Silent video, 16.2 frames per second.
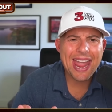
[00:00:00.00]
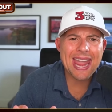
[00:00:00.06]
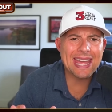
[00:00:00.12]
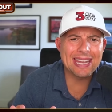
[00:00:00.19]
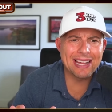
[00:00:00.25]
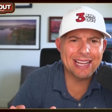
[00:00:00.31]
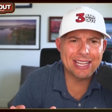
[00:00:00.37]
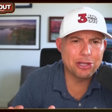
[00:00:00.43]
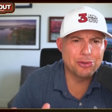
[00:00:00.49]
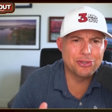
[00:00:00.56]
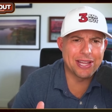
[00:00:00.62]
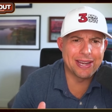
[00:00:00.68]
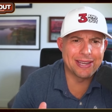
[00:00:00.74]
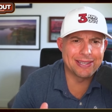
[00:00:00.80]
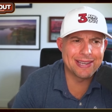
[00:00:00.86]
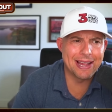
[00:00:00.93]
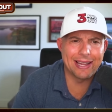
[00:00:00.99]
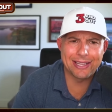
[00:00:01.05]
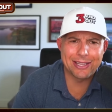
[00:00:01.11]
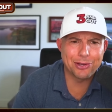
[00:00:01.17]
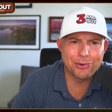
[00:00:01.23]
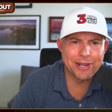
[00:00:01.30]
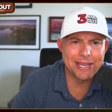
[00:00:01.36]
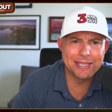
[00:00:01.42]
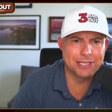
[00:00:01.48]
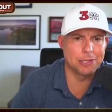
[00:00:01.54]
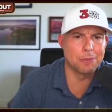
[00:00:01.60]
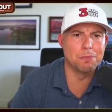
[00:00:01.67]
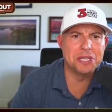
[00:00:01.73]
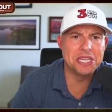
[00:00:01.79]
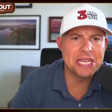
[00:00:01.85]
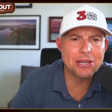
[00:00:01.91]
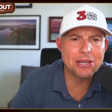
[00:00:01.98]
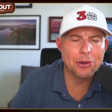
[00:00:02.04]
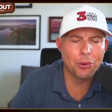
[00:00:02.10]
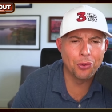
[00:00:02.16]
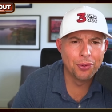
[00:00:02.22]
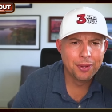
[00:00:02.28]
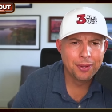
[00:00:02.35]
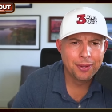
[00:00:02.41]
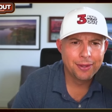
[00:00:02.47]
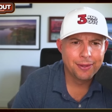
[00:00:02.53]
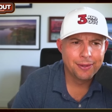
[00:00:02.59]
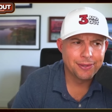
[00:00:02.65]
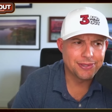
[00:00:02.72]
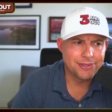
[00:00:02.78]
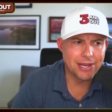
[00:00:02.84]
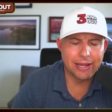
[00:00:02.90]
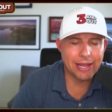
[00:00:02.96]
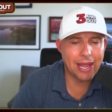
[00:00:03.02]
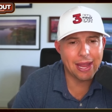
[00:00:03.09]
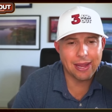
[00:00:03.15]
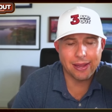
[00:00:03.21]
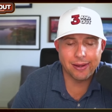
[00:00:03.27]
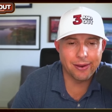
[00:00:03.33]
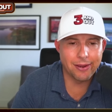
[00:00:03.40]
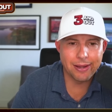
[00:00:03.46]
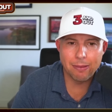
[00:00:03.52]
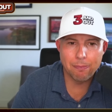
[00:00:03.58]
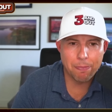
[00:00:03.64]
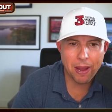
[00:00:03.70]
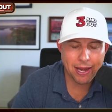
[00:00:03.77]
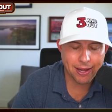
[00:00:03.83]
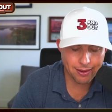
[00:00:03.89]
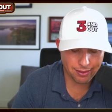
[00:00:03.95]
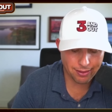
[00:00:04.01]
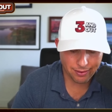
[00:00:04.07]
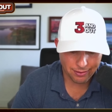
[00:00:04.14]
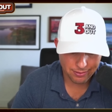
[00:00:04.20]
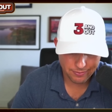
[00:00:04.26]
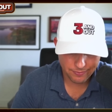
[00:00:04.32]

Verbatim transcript: And like you said, it's not like you're getting some deal. It's not like, hey, you know, I didn't pay anything.